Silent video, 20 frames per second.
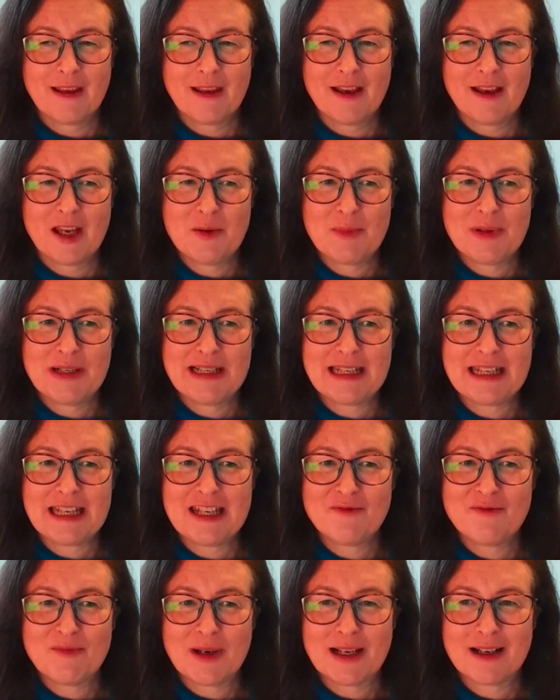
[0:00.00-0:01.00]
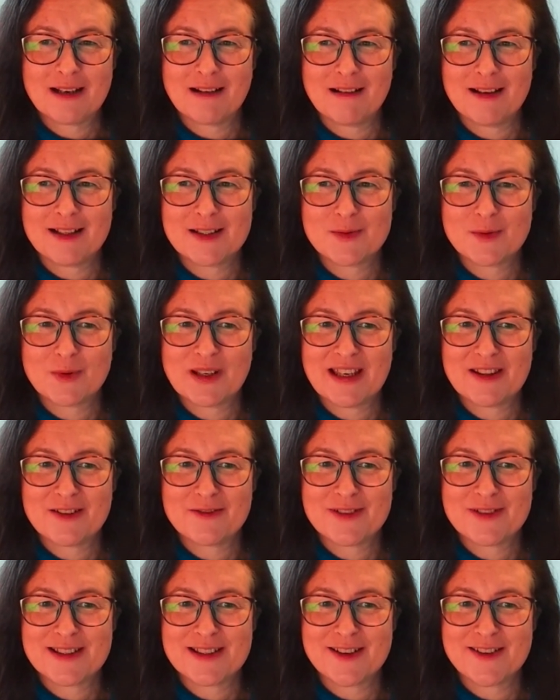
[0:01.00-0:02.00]
I believe my clients will get the
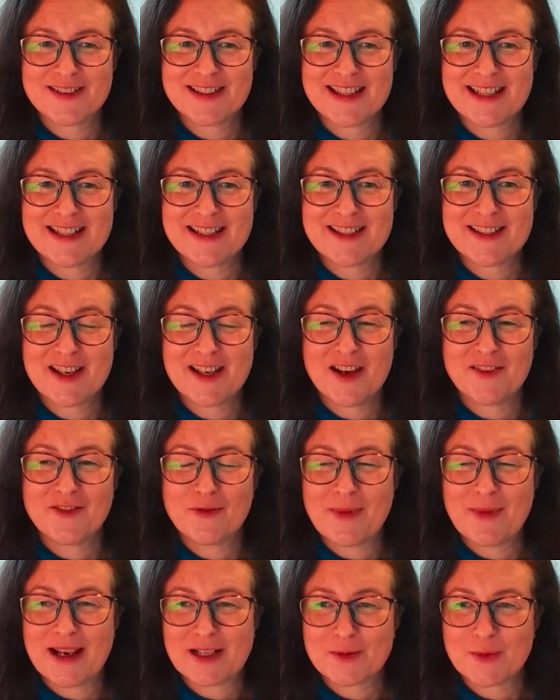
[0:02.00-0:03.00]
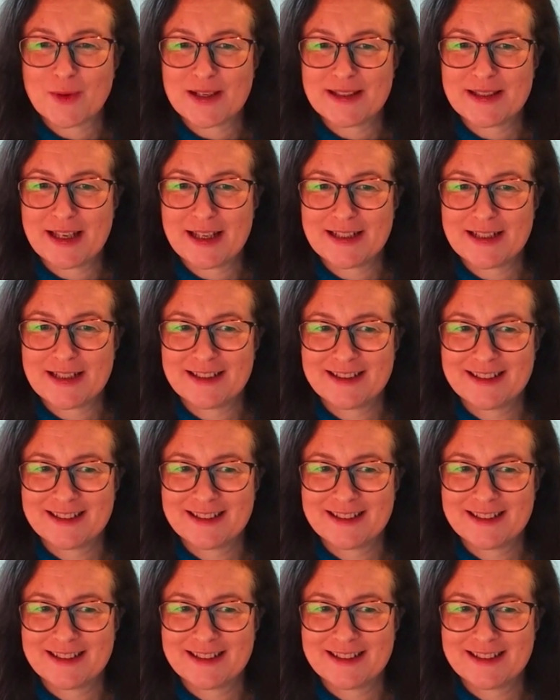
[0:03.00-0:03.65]
results they desire from XYZ.